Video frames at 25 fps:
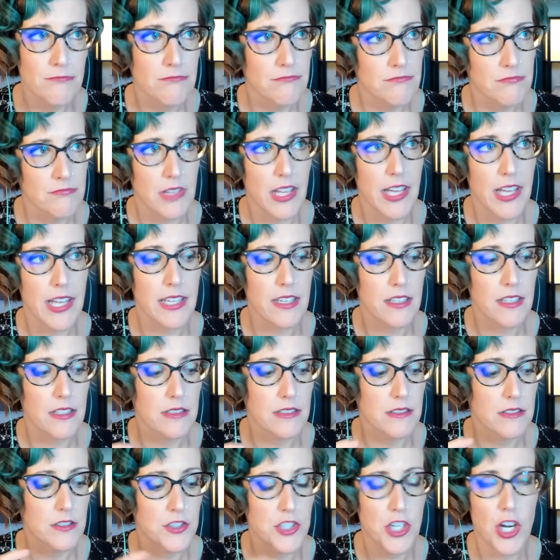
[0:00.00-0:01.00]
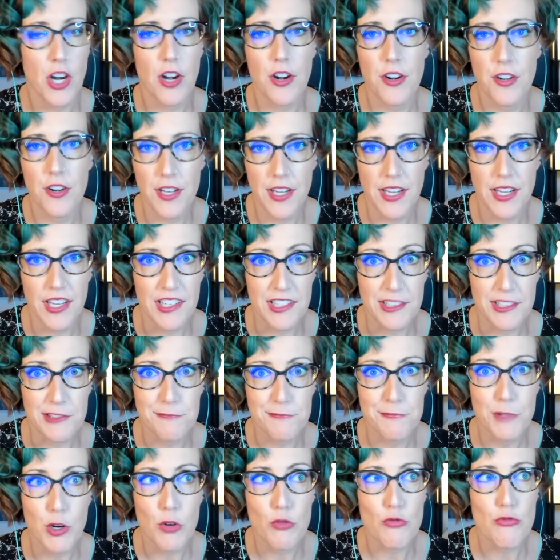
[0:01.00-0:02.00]
like charting,
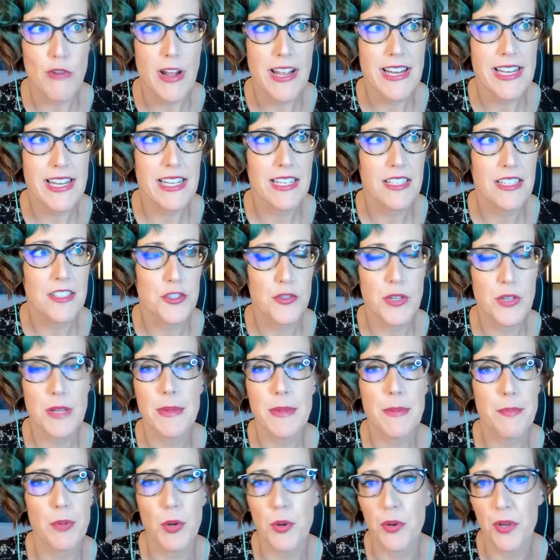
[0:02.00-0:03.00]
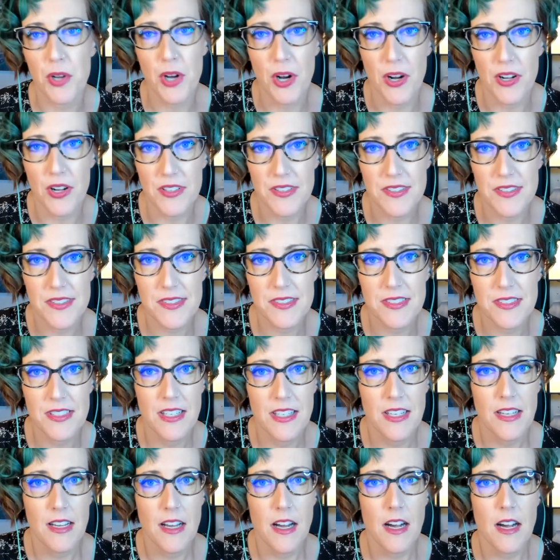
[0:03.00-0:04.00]
writing treatment protocols,
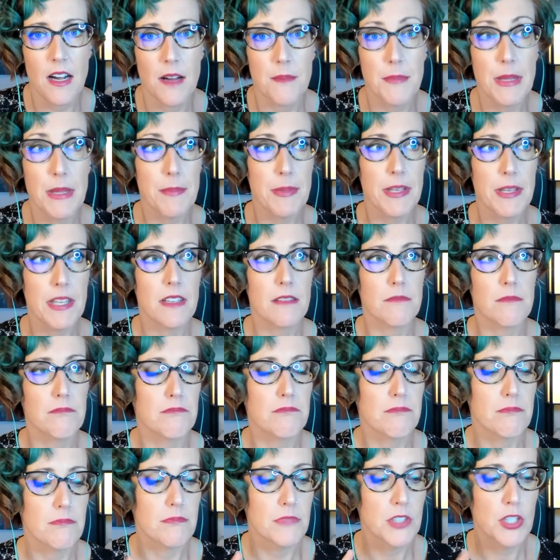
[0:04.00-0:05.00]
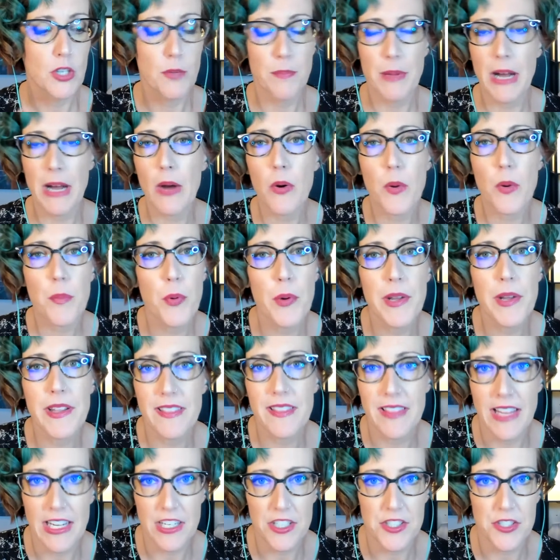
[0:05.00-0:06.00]
maybe your PowerPoint
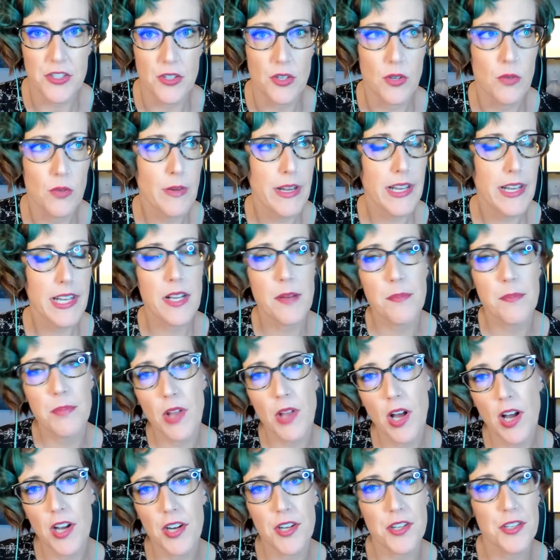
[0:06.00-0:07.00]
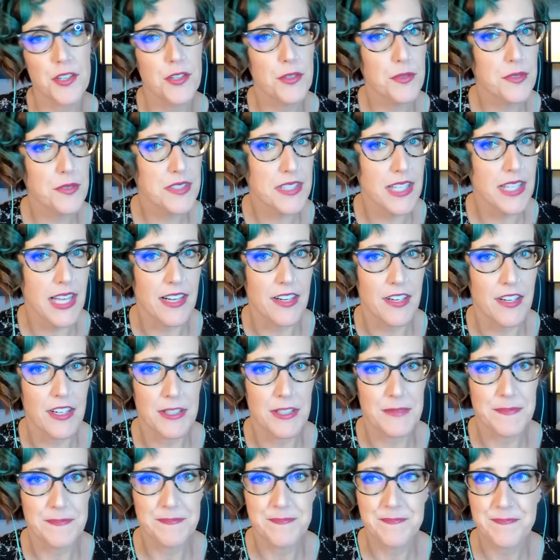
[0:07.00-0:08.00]
lecture, or writing a blog or
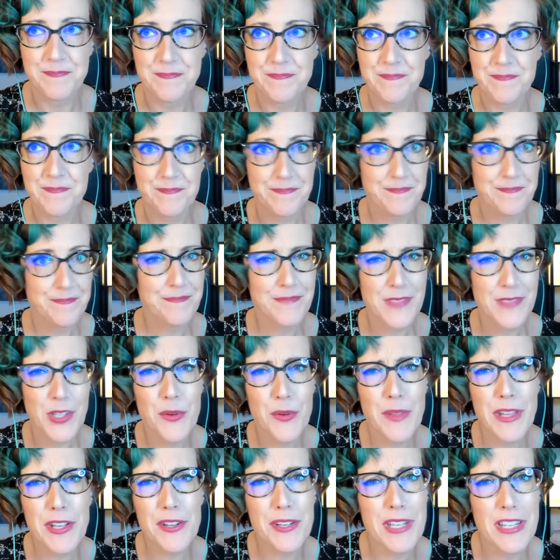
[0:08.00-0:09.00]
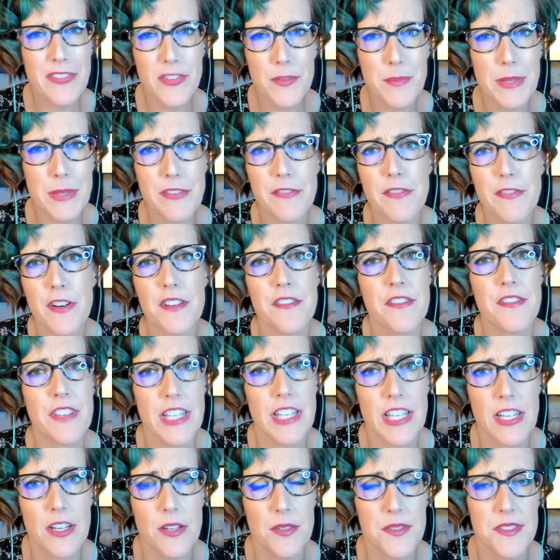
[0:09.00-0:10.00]
newsletter. Or they could even be fun
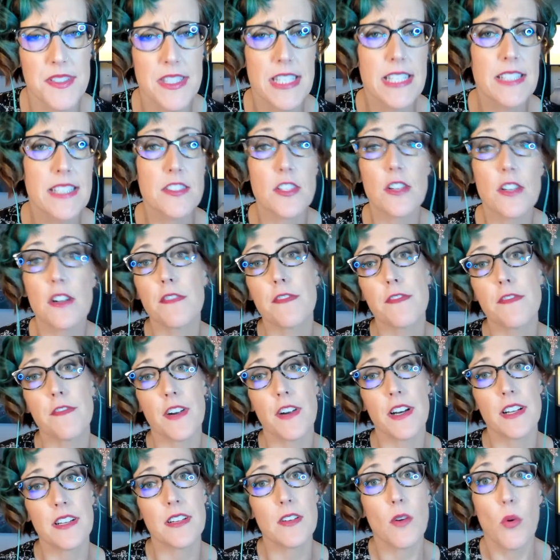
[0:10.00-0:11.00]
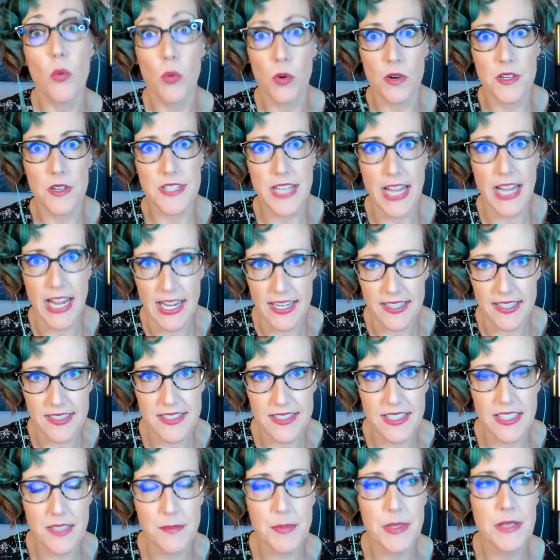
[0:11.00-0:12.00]
videos, things that are fun or
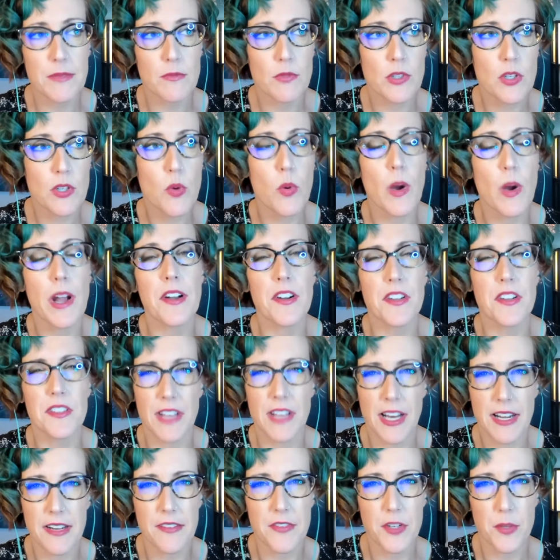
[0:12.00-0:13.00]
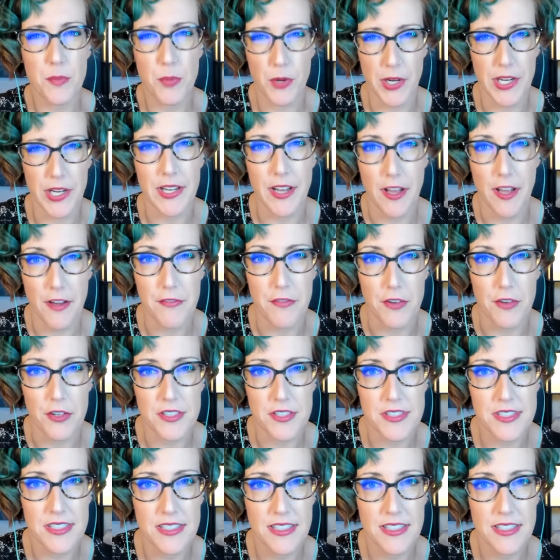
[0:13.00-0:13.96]
taxing but require a lot of your brain effort.